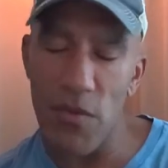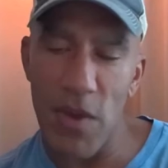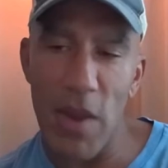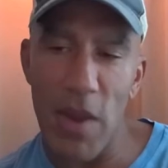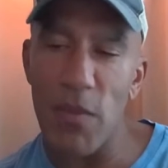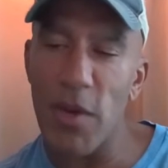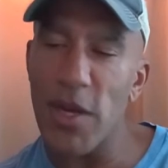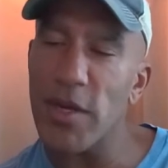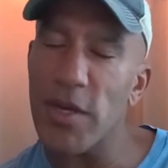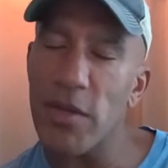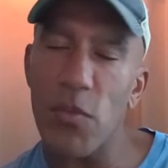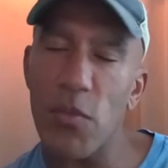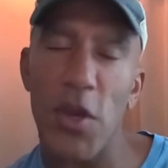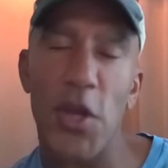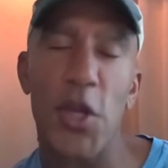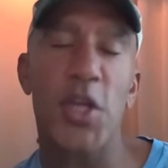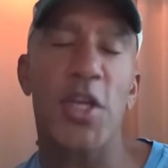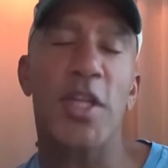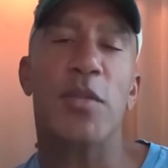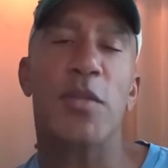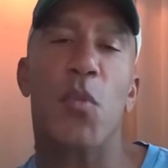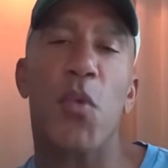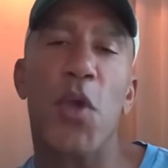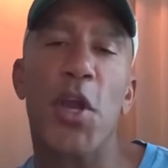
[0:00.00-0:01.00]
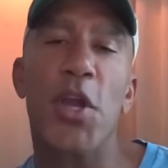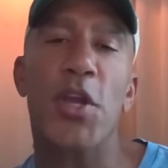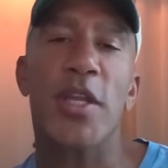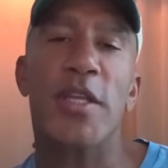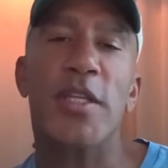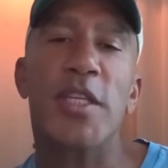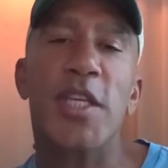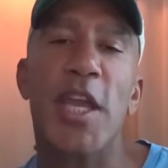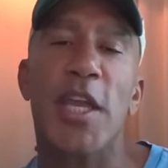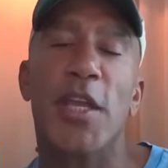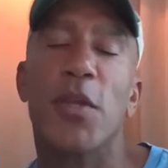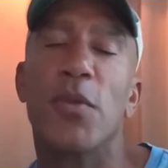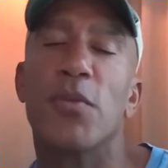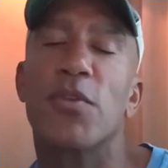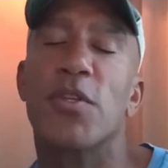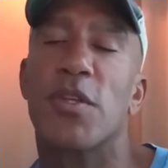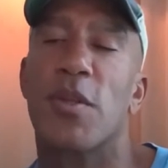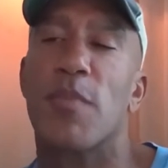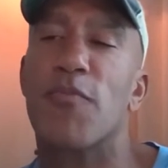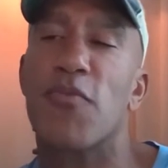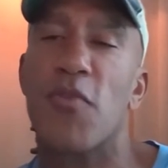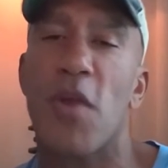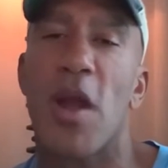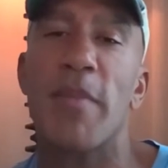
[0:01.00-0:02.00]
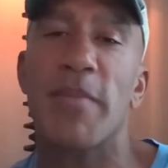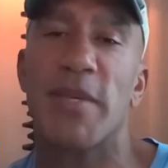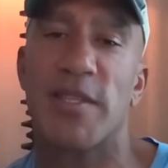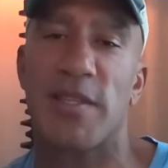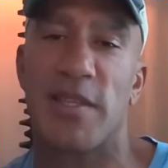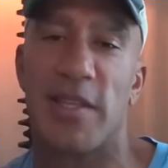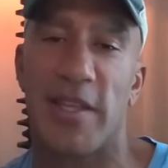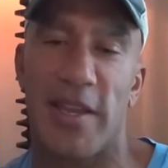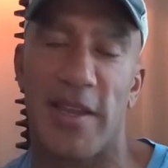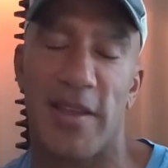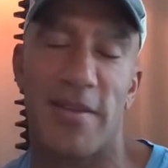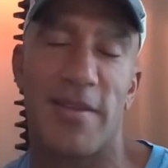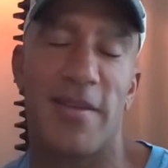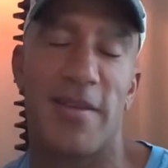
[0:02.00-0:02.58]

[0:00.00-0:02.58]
join the ride. We're going to take you to the promised